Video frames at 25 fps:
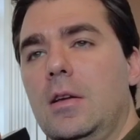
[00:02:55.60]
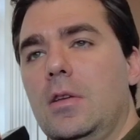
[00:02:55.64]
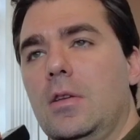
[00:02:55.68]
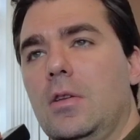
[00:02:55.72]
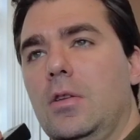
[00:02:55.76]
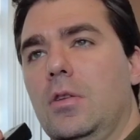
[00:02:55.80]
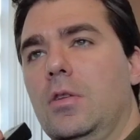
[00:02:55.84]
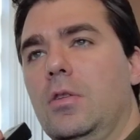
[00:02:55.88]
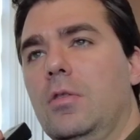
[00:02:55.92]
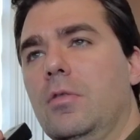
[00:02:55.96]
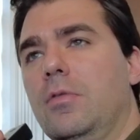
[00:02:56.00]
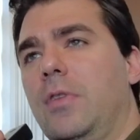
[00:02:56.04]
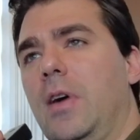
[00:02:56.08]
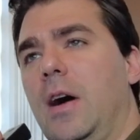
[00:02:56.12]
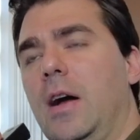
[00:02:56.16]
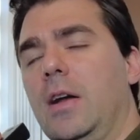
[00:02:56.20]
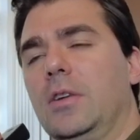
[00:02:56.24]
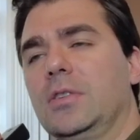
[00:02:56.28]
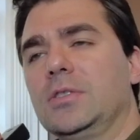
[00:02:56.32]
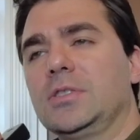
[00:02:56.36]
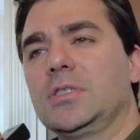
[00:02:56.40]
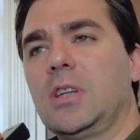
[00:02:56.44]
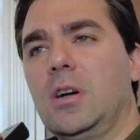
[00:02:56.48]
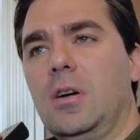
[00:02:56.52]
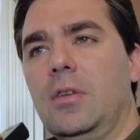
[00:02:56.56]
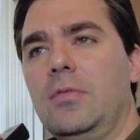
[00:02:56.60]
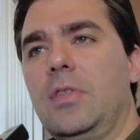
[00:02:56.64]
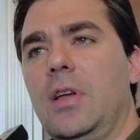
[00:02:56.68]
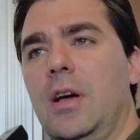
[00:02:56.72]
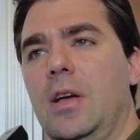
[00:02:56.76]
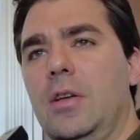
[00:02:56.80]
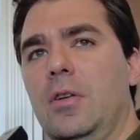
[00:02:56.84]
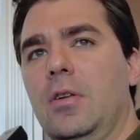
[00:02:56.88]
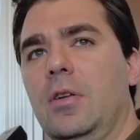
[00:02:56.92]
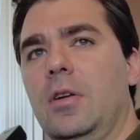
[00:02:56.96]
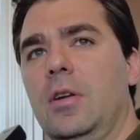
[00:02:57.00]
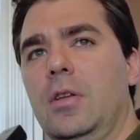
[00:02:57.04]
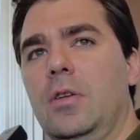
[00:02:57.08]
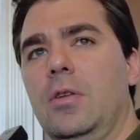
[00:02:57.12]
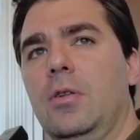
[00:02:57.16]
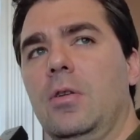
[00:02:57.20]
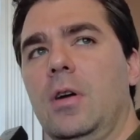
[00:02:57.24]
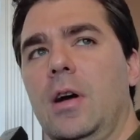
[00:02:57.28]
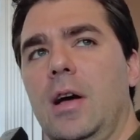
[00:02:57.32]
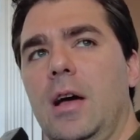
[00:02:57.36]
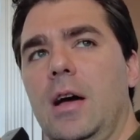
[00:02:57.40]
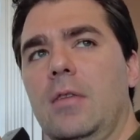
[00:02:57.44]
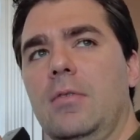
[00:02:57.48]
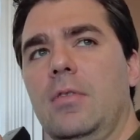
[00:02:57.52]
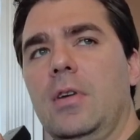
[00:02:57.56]
you find yourself that you're you don't
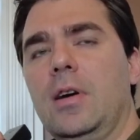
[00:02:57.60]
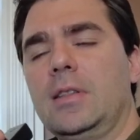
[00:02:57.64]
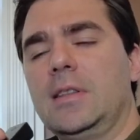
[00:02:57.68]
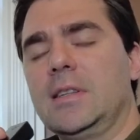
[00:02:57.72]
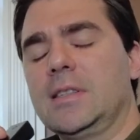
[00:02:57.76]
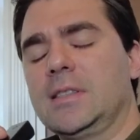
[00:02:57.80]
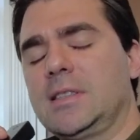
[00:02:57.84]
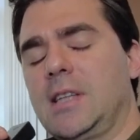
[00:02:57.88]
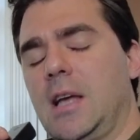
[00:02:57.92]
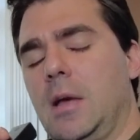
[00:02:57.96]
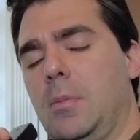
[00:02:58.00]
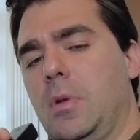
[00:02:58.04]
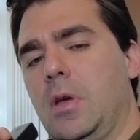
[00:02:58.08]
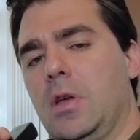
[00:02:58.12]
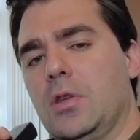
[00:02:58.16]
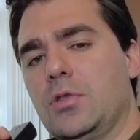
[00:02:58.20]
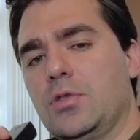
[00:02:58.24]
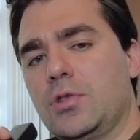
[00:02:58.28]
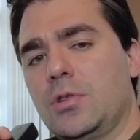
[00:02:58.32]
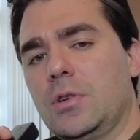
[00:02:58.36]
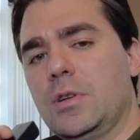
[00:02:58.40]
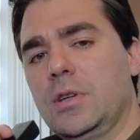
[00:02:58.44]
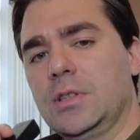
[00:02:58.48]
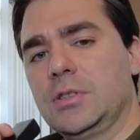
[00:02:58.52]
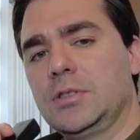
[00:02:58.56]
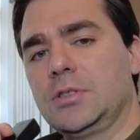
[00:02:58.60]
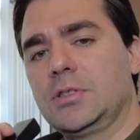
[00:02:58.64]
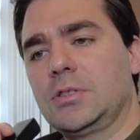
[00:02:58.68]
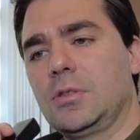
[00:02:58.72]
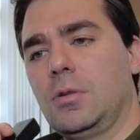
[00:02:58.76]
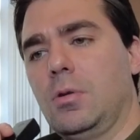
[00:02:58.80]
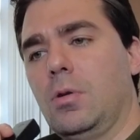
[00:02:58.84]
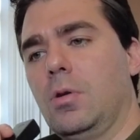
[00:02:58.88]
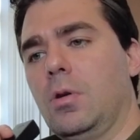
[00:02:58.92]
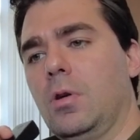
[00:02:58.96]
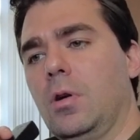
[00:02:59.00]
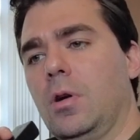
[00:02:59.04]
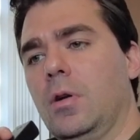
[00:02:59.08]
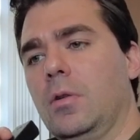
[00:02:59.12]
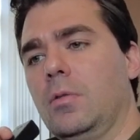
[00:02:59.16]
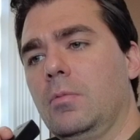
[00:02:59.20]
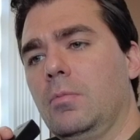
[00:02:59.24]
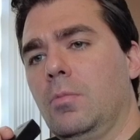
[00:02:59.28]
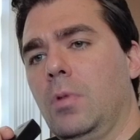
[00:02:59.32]
have like the same interest or